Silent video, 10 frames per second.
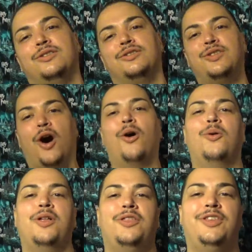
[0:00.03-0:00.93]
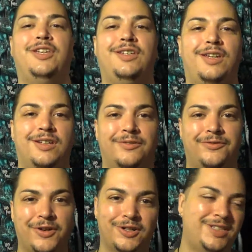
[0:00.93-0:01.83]
So, the
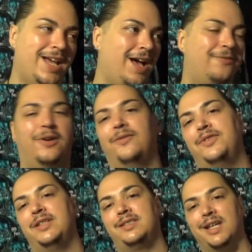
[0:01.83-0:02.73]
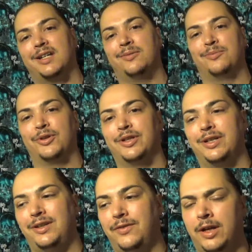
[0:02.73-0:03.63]
first half of the second
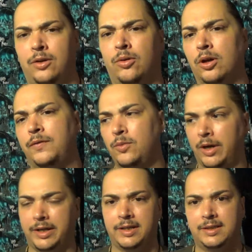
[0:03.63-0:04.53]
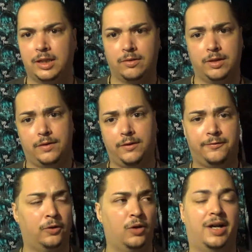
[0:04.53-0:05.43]
Brilliant event, or if you want to consider it the
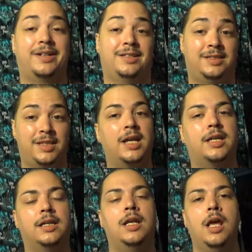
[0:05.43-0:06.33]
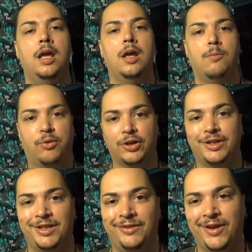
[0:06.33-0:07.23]
full-on second
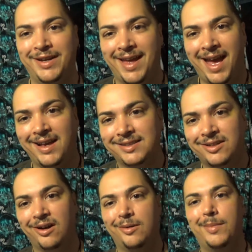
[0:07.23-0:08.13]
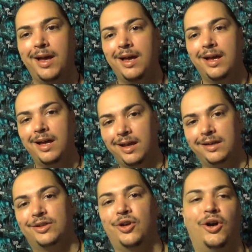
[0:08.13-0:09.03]
Brilliant event, has come
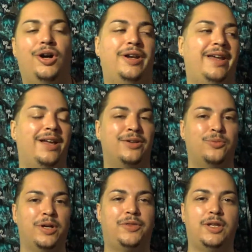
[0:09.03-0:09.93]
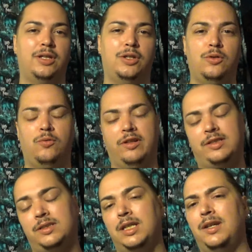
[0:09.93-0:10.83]
and gone, and with it you
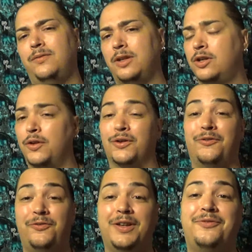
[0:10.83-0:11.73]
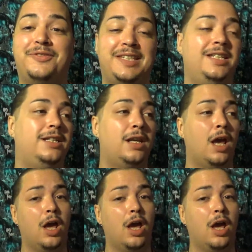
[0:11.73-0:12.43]
received another 15